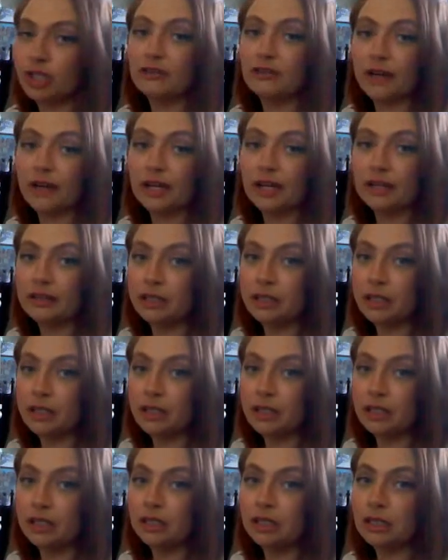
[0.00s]
frankly.
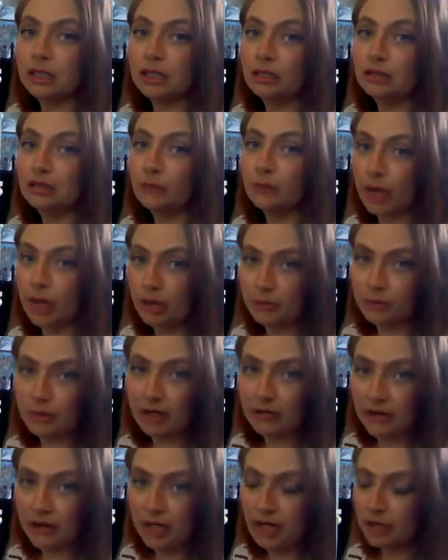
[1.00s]
Pardon my
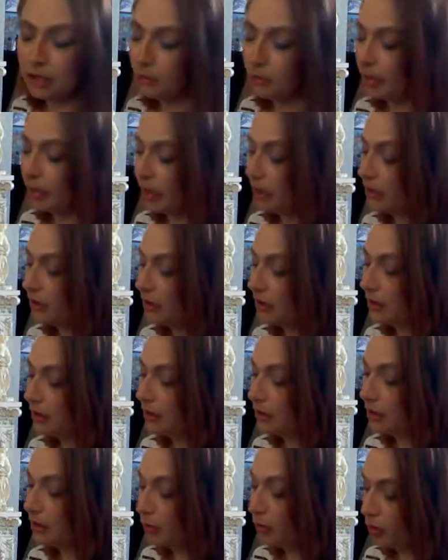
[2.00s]
French, but
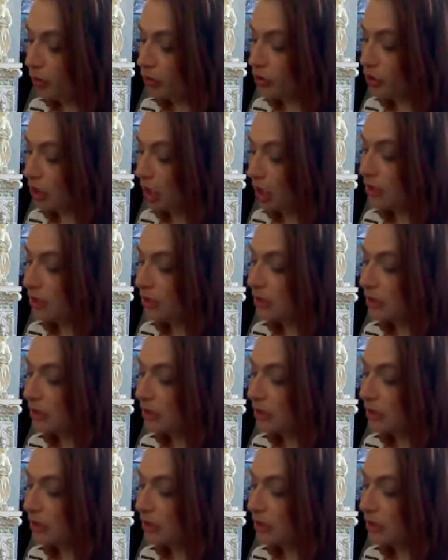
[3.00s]
the bullshit